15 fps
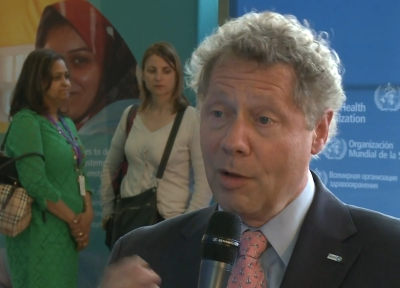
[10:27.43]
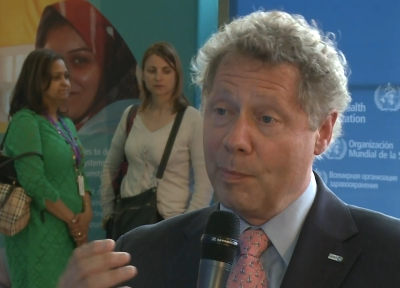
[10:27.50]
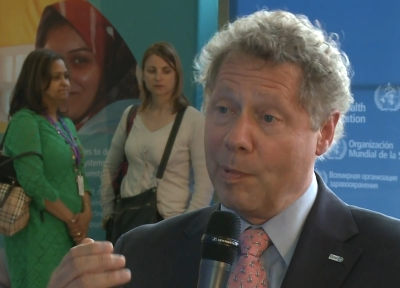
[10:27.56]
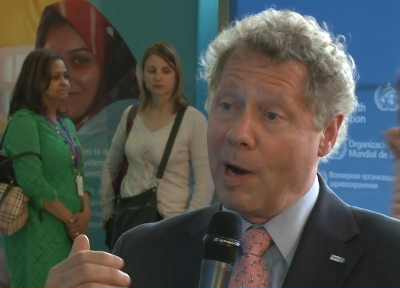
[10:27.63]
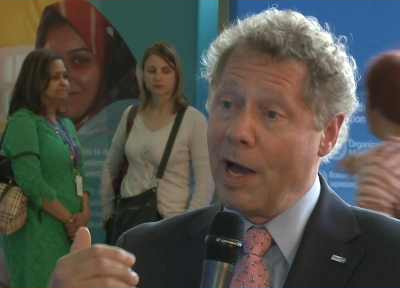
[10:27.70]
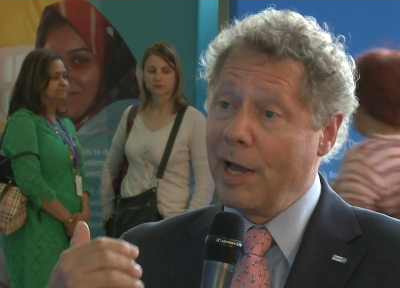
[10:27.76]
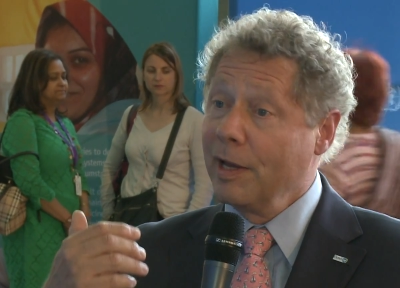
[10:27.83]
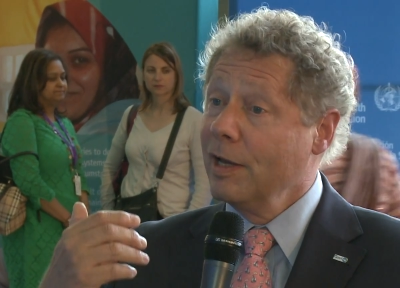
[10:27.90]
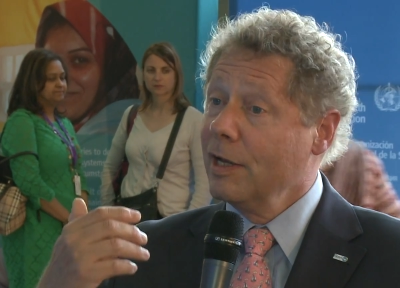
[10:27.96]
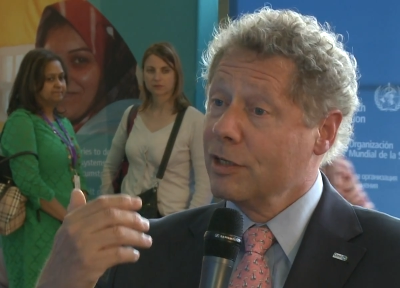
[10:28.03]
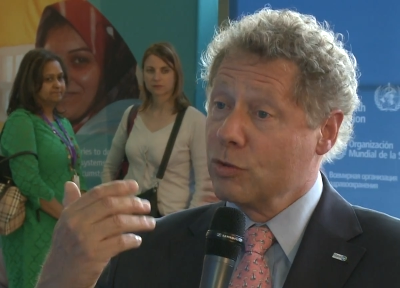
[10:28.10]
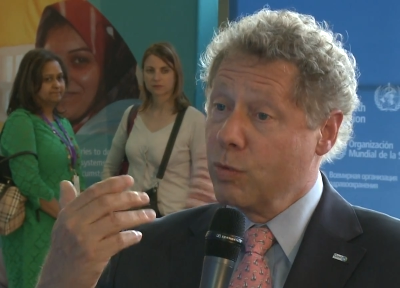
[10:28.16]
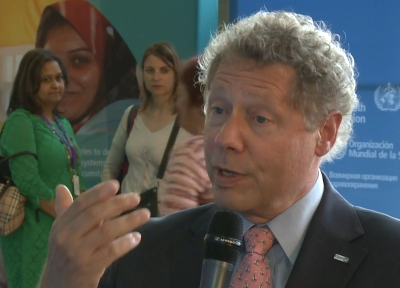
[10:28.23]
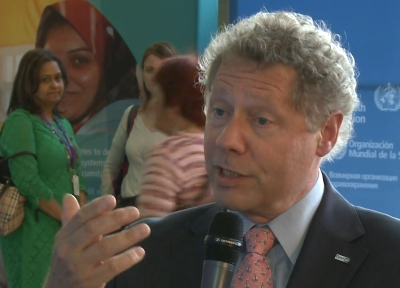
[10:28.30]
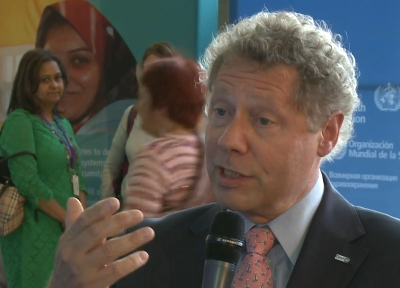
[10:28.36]
Speaker 1: by
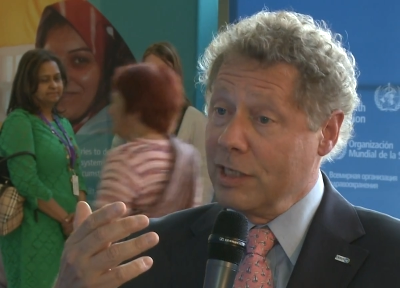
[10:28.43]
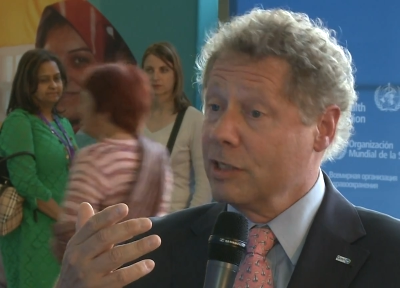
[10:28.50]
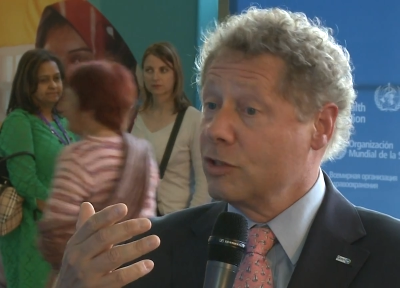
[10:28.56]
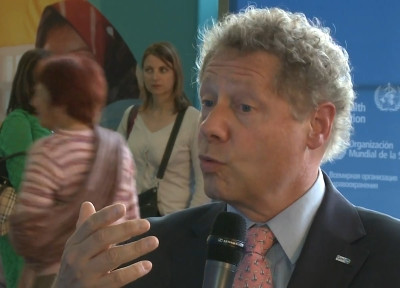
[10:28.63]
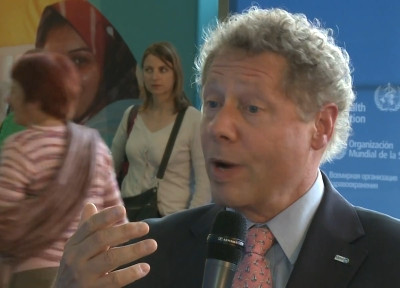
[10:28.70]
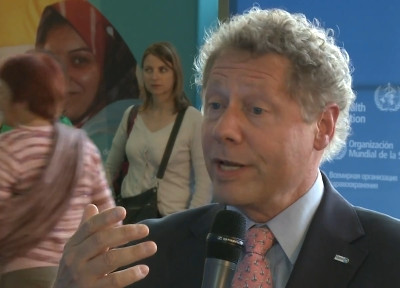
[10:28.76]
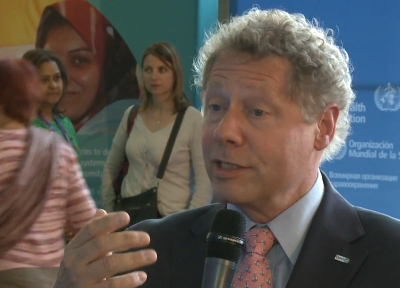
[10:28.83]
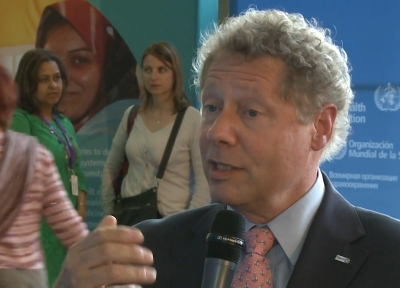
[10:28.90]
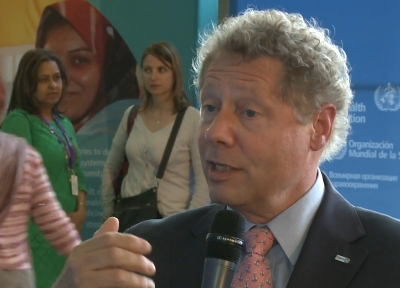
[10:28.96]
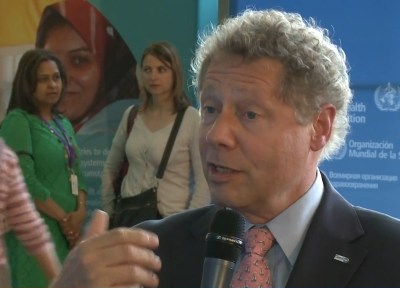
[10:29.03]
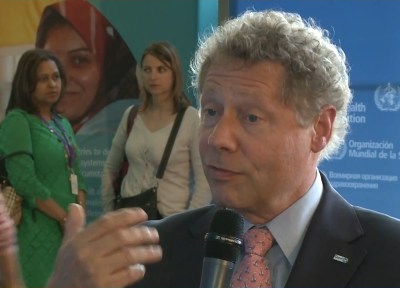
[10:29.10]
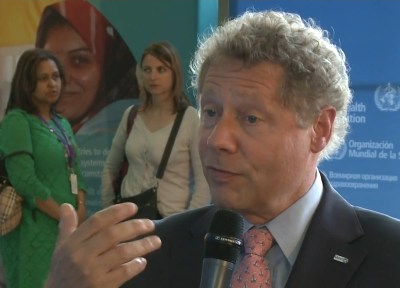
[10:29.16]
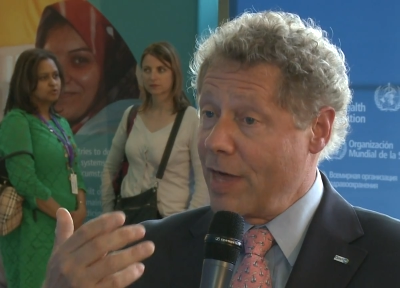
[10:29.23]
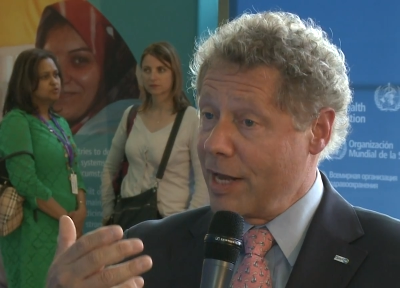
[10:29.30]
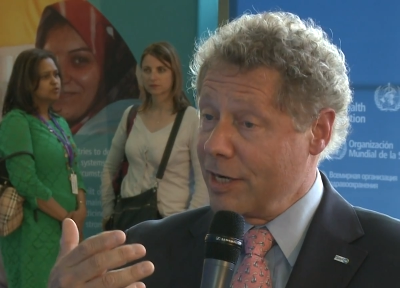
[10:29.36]
2020,
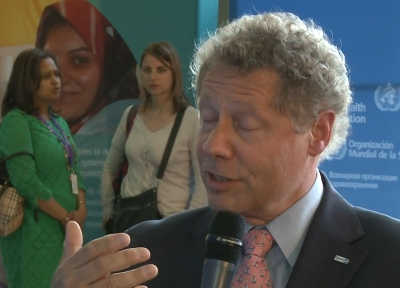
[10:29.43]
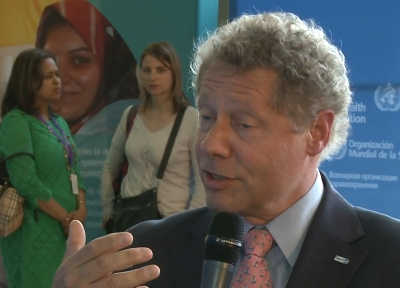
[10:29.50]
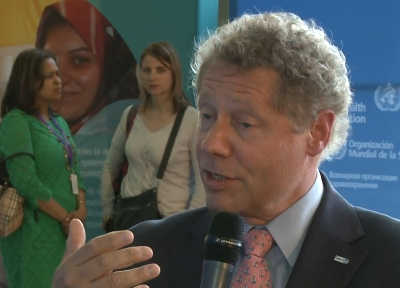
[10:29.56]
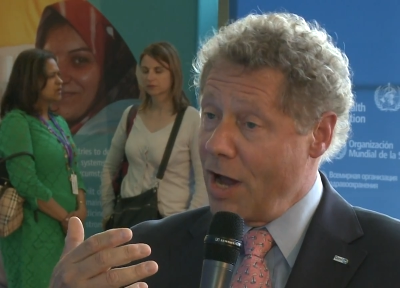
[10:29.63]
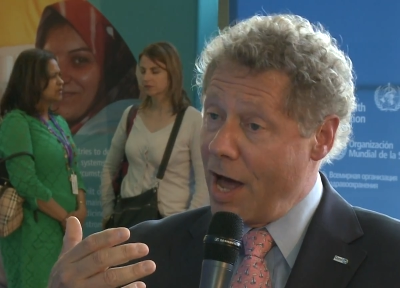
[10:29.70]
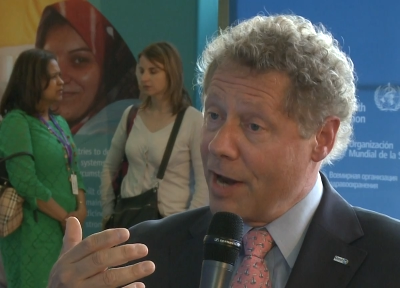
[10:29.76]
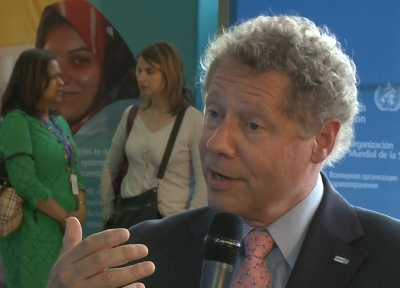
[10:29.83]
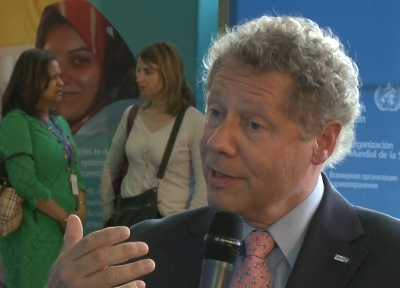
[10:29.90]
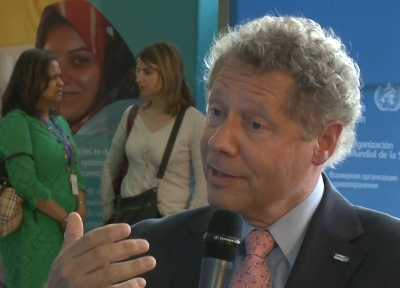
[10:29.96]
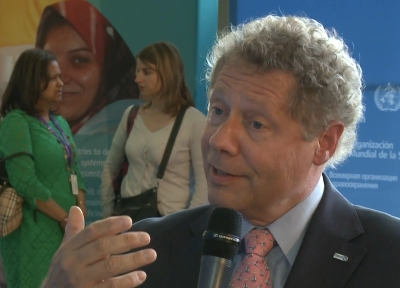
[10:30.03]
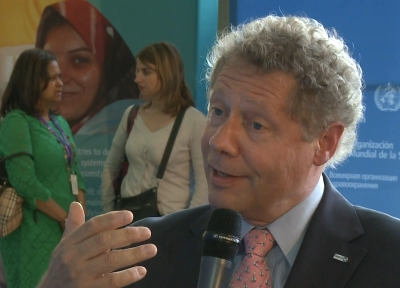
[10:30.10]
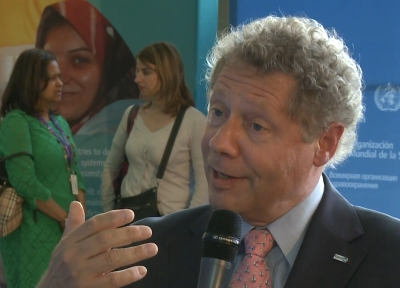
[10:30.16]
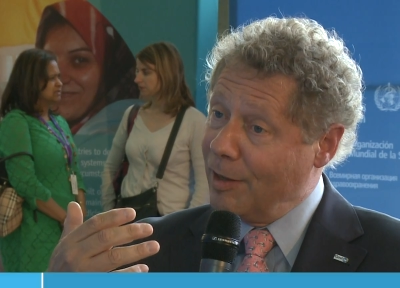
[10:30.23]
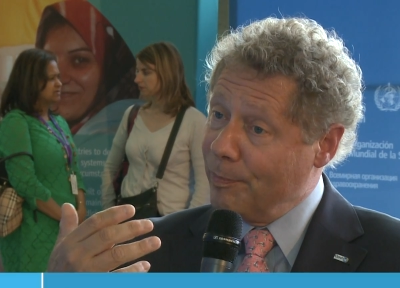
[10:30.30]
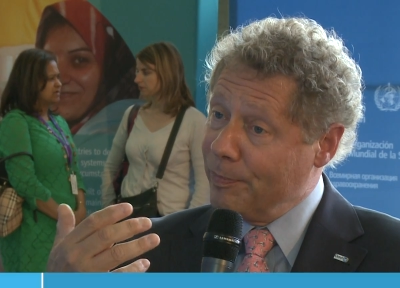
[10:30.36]
if that is not,
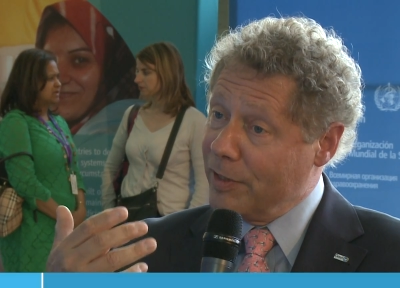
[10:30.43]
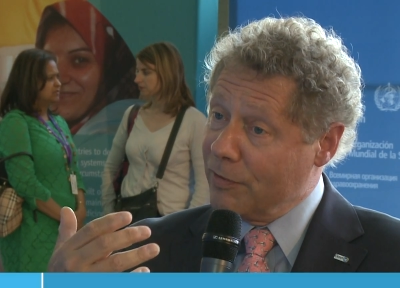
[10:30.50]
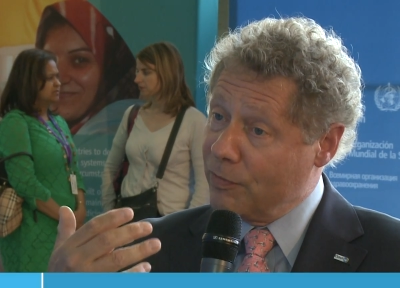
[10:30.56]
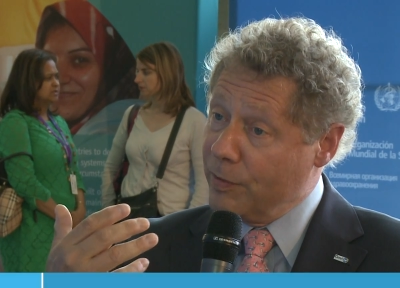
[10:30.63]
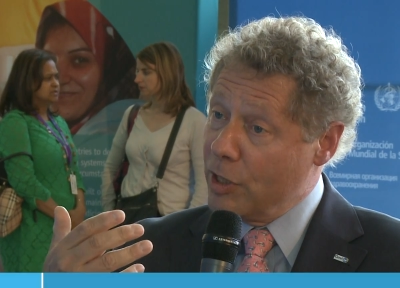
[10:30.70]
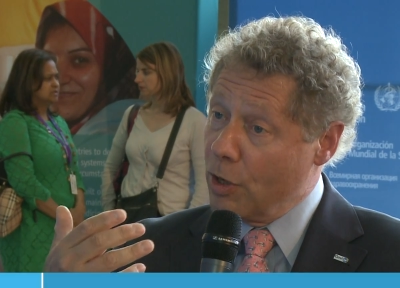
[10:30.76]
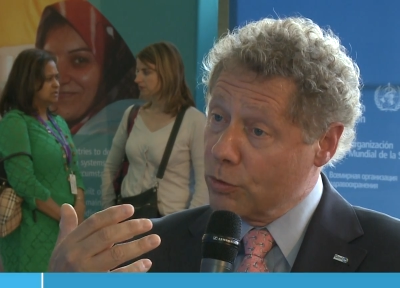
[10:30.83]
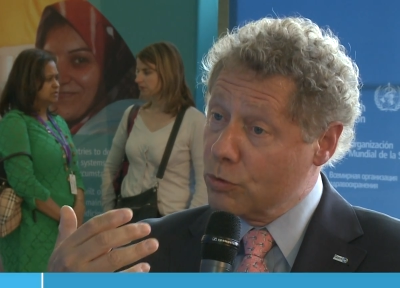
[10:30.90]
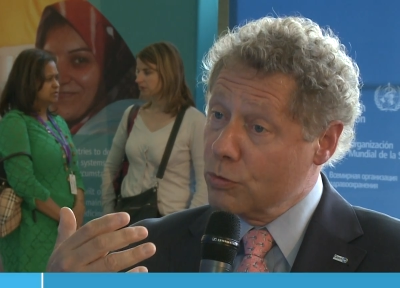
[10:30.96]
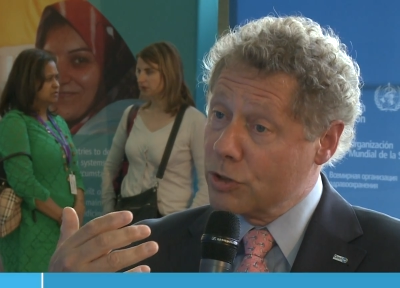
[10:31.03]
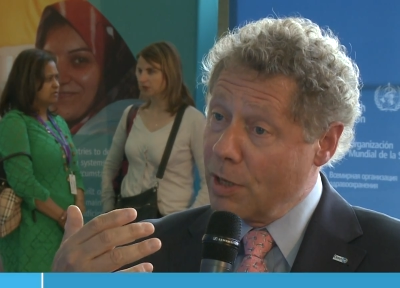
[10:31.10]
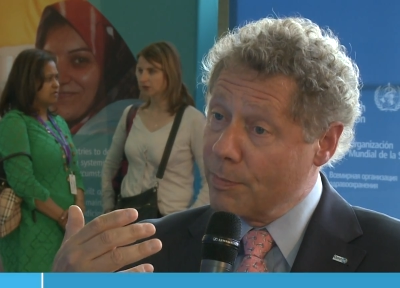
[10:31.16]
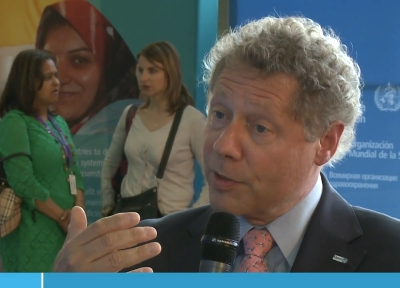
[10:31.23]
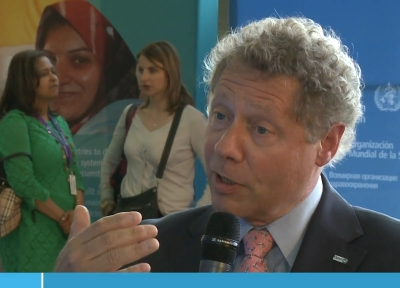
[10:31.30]
um, if we don't do something